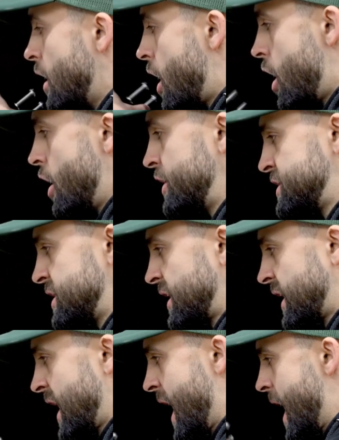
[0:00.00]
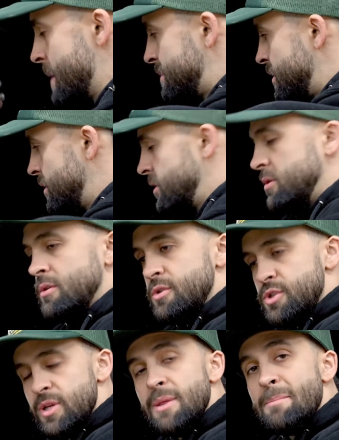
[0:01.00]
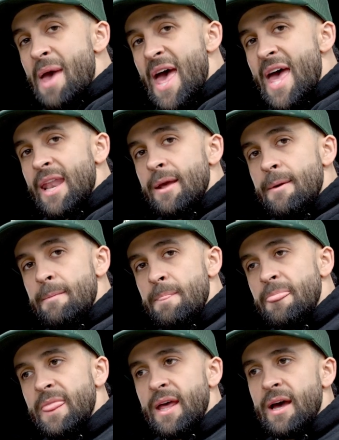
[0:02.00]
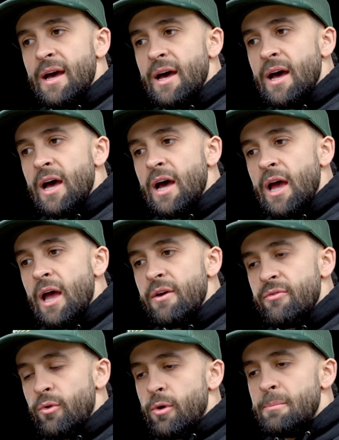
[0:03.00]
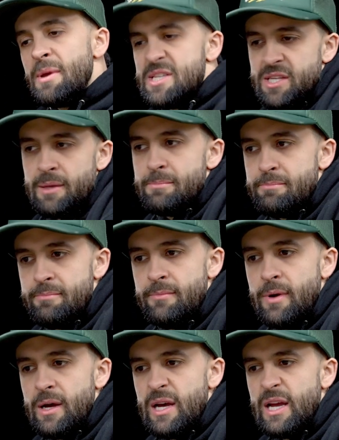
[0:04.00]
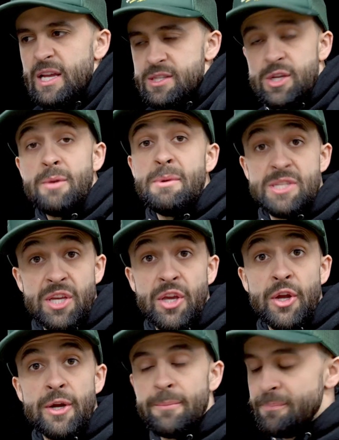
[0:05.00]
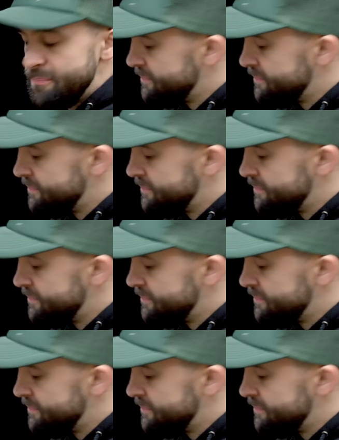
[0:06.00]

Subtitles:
onto the cap to the bed for basically it's gonna be secure.